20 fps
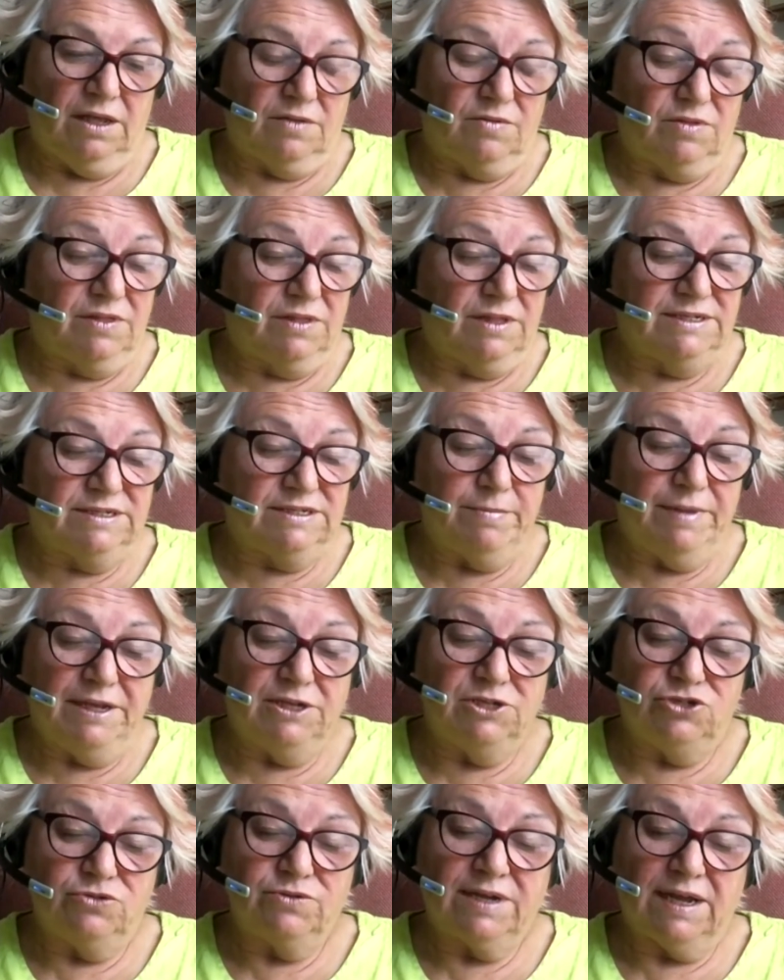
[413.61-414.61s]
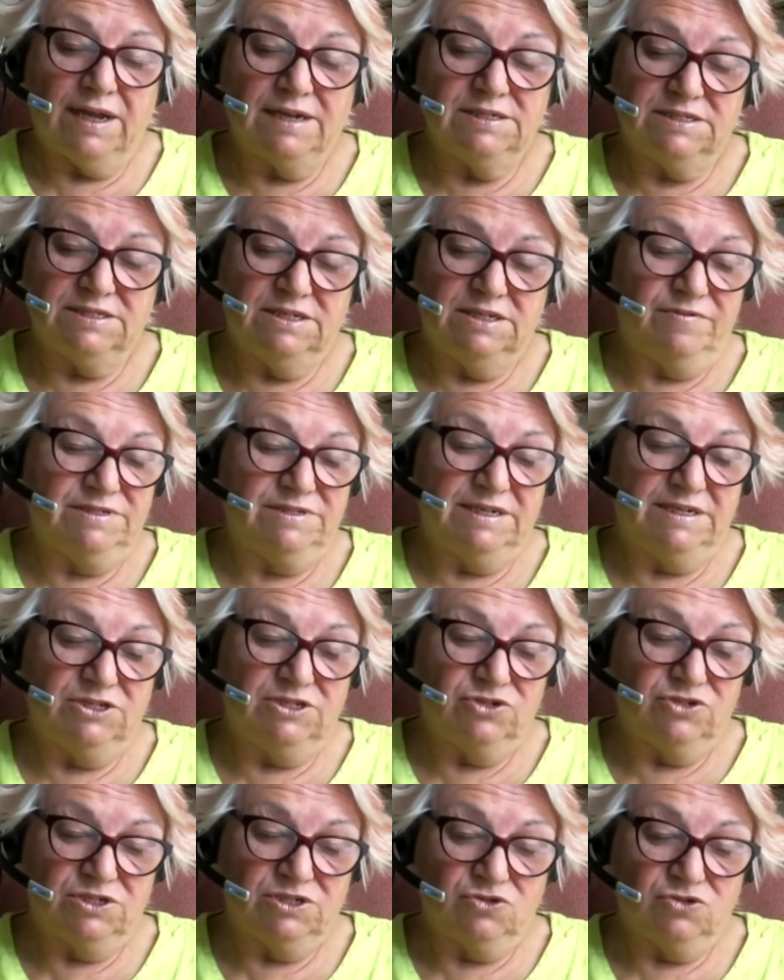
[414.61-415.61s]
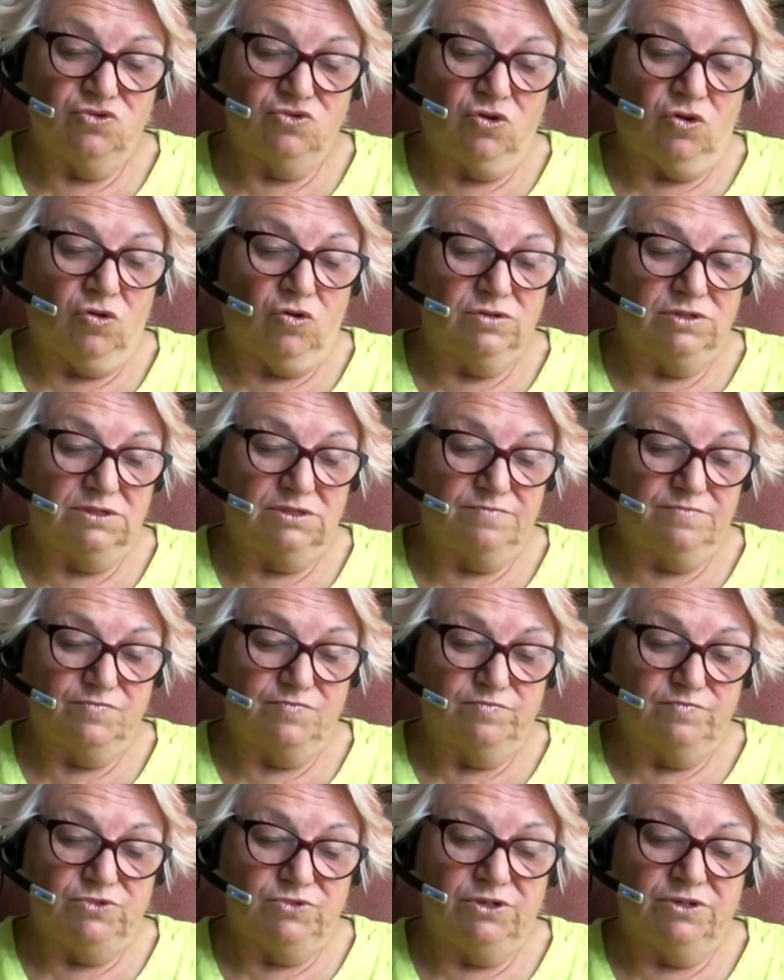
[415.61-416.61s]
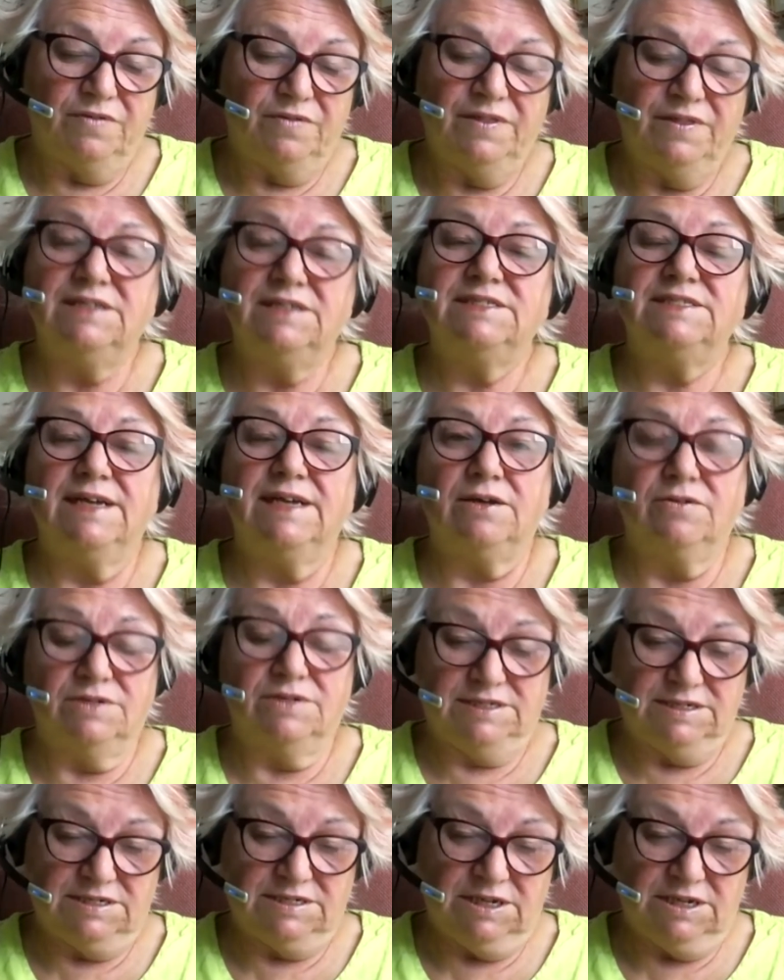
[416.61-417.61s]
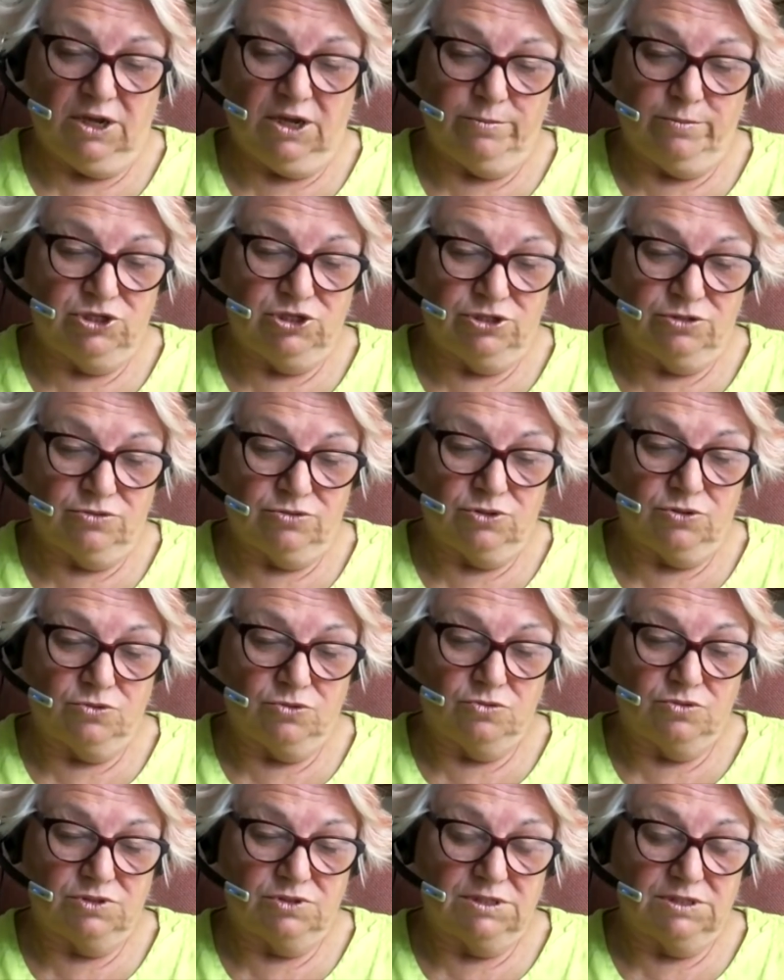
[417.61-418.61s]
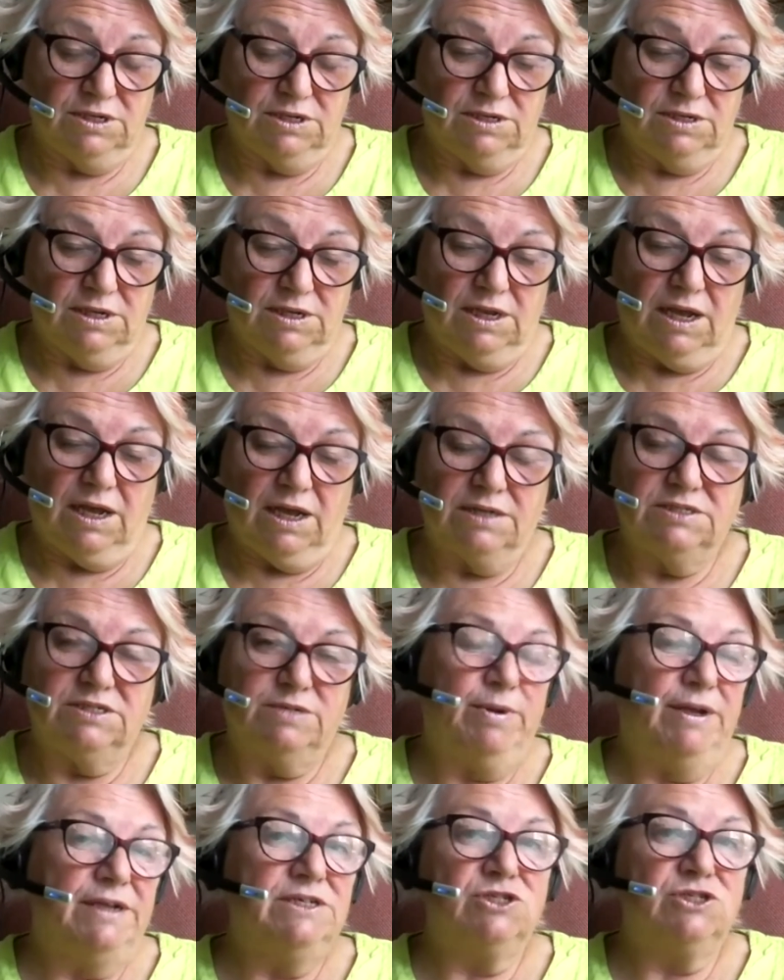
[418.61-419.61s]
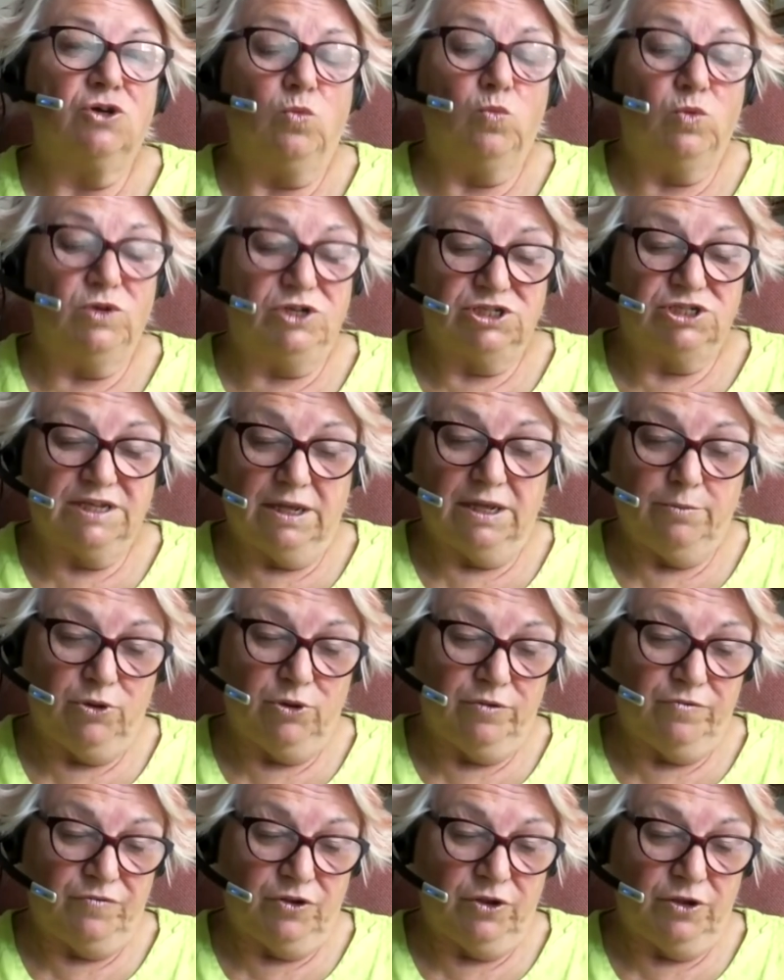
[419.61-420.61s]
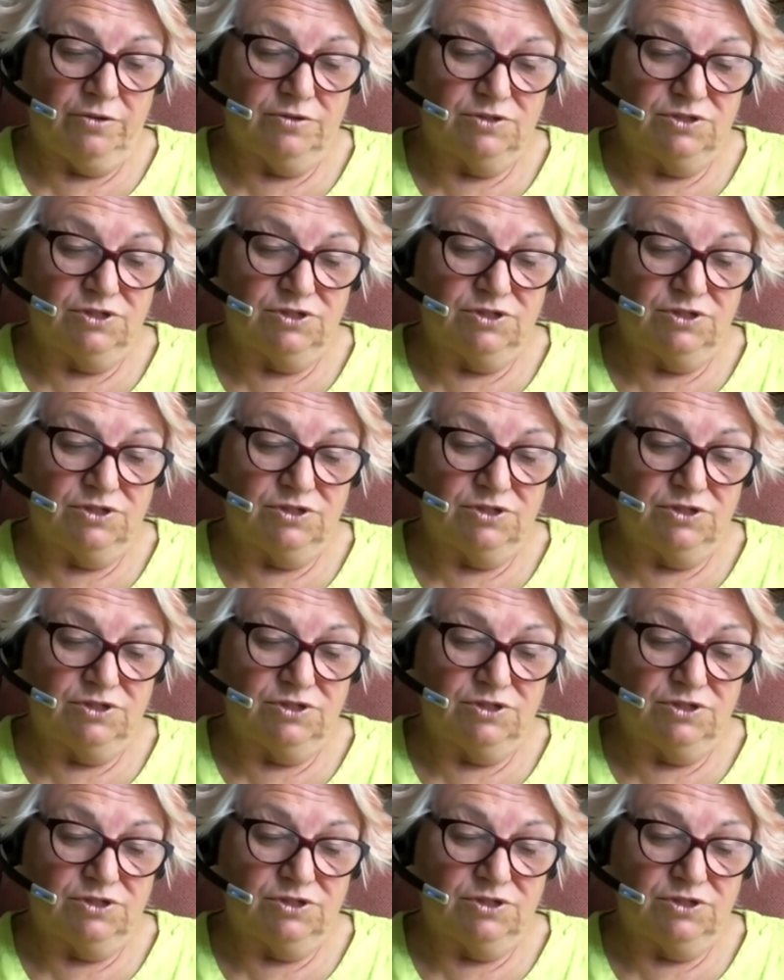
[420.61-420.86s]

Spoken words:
This means you can service the interest or not. You can then sell the city home in due course, and depending on which scheme you've used,